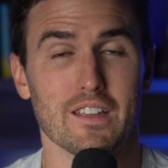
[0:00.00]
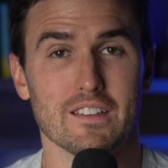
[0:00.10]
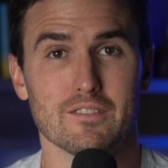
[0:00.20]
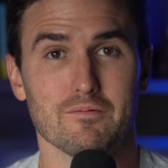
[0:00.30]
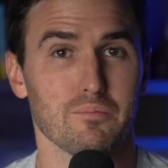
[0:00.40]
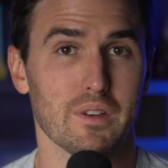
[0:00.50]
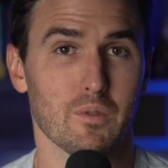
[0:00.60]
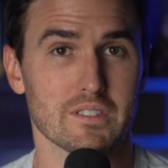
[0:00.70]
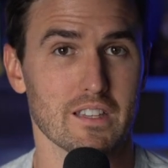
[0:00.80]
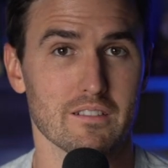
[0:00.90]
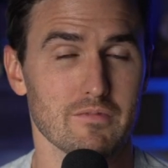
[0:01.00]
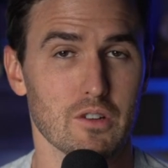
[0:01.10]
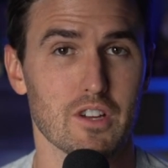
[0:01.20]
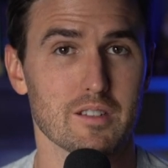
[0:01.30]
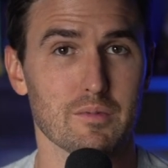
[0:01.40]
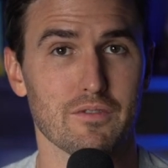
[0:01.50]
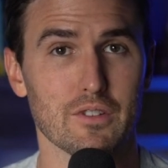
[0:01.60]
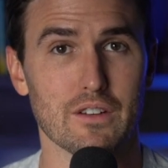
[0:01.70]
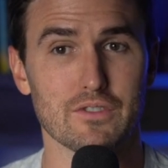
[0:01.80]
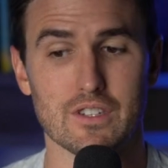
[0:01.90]
And but once again, no judgment if
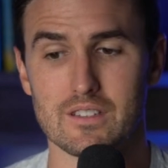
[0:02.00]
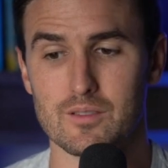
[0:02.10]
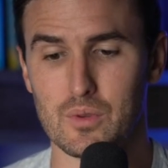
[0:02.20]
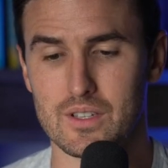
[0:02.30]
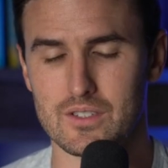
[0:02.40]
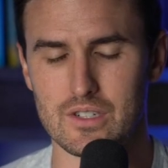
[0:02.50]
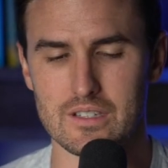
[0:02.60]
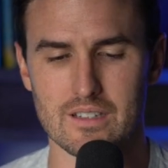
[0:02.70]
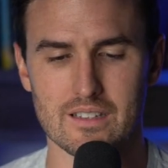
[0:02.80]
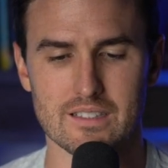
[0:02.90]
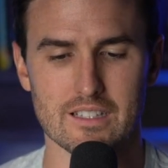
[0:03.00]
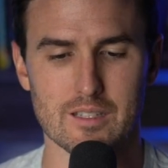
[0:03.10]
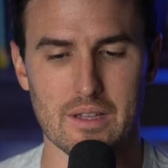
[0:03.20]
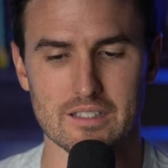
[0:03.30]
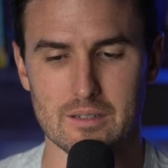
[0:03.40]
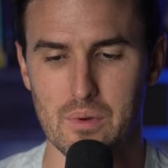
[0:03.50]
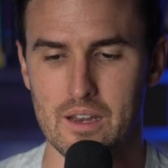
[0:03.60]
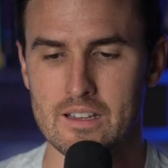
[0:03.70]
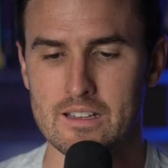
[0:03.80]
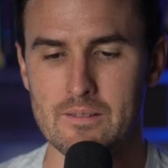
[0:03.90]
you love cheese because cheese does taste amazing. But